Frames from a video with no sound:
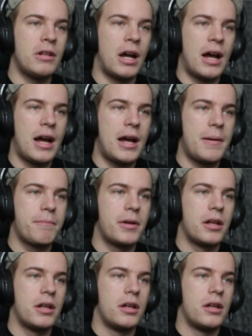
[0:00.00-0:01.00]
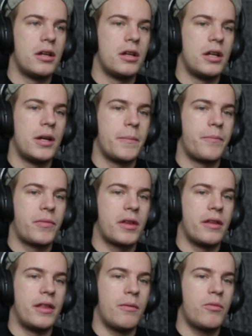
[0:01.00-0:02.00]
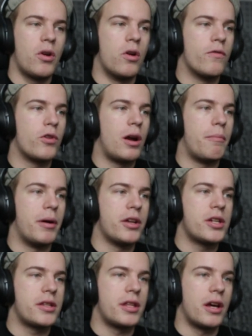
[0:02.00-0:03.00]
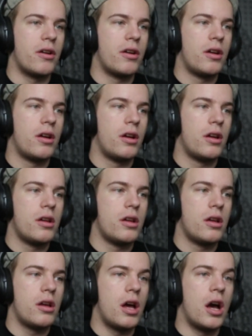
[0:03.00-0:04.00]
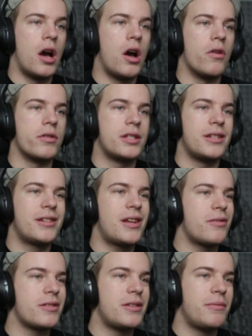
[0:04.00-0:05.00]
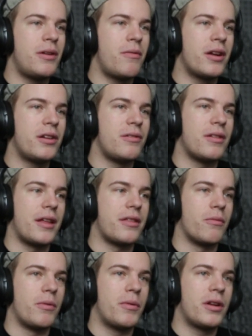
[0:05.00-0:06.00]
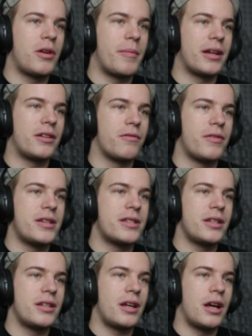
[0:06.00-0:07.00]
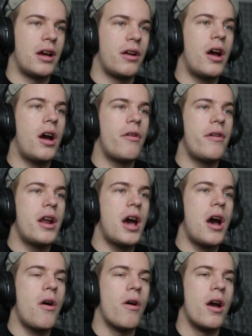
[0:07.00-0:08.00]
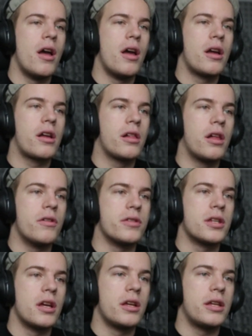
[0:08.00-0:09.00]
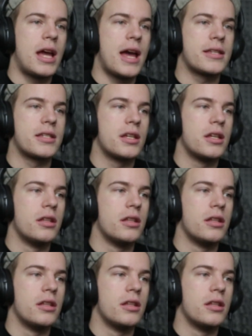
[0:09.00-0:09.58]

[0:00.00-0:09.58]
Um, then we're over our budget though. Oh, see, no, see, we don't want to do that, though. We want to go back to recent. Uh, oh, no! Close. Yes.